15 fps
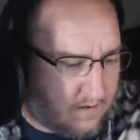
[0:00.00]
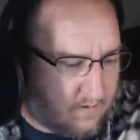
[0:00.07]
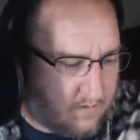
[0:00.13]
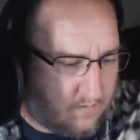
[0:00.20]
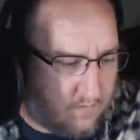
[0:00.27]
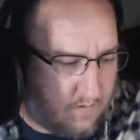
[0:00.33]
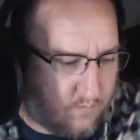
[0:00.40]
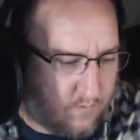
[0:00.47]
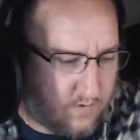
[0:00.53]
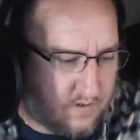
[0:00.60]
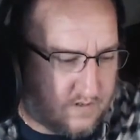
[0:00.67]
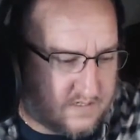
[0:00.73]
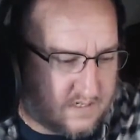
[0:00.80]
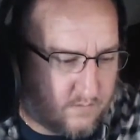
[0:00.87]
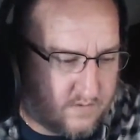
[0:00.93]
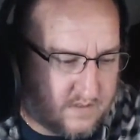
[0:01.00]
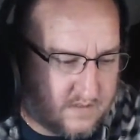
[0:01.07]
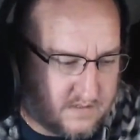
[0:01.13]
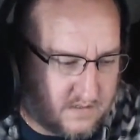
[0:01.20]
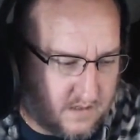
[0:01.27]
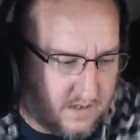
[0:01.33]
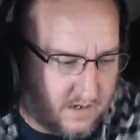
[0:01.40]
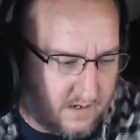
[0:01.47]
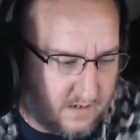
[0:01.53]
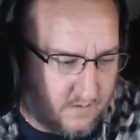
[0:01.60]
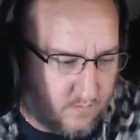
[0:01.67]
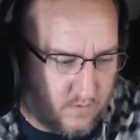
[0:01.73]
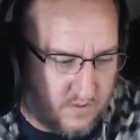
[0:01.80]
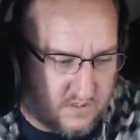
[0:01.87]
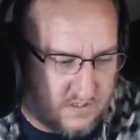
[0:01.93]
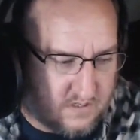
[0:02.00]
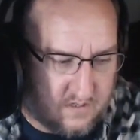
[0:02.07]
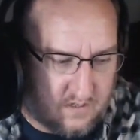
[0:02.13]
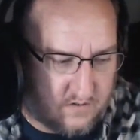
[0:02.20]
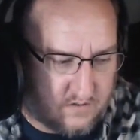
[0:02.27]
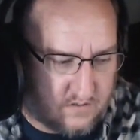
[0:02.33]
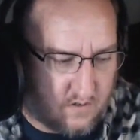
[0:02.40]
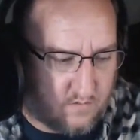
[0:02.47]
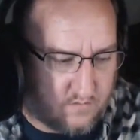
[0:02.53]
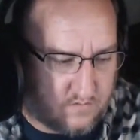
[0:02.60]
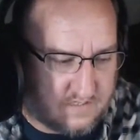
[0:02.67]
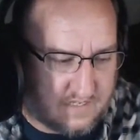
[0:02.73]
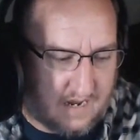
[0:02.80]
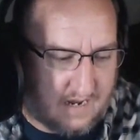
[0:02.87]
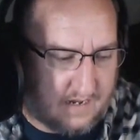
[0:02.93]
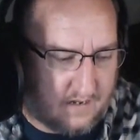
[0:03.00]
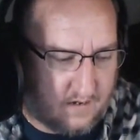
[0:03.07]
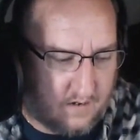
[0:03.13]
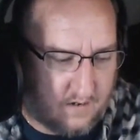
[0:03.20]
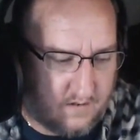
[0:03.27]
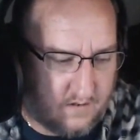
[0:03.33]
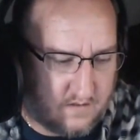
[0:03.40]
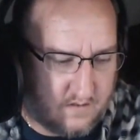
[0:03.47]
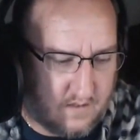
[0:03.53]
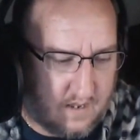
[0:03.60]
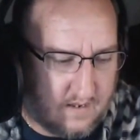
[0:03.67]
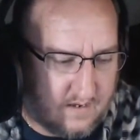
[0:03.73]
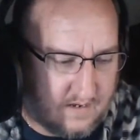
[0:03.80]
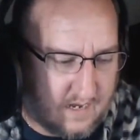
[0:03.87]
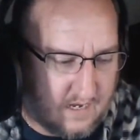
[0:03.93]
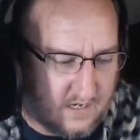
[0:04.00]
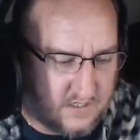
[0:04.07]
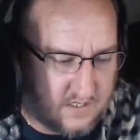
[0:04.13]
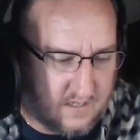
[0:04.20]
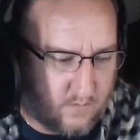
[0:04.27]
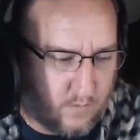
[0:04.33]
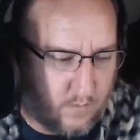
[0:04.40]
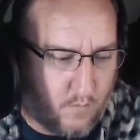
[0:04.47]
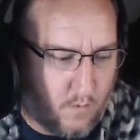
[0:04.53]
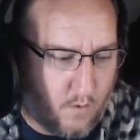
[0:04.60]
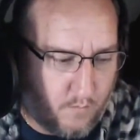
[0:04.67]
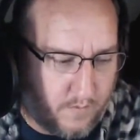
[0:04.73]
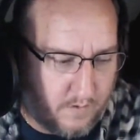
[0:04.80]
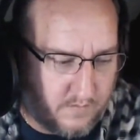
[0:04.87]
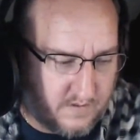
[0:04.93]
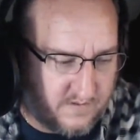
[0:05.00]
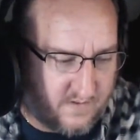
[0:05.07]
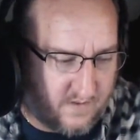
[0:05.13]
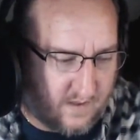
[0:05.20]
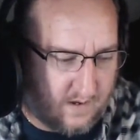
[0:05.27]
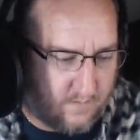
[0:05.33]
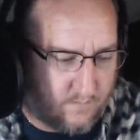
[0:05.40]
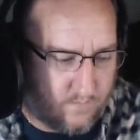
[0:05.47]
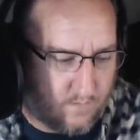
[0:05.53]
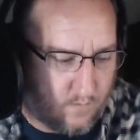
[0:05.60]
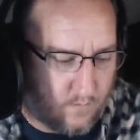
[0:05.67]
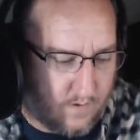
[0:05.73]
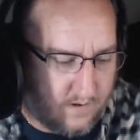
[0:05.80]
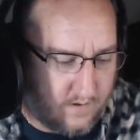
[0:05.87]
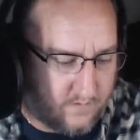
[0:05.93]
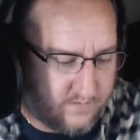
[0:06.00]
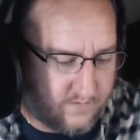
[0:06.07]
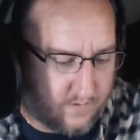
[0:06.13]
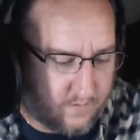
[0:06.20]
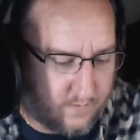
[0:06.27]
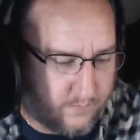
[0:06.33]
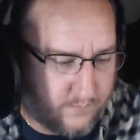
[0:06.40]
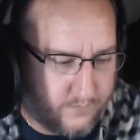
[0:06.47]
going to stick with this client, which there's no indication that we won't be with this client for a while. So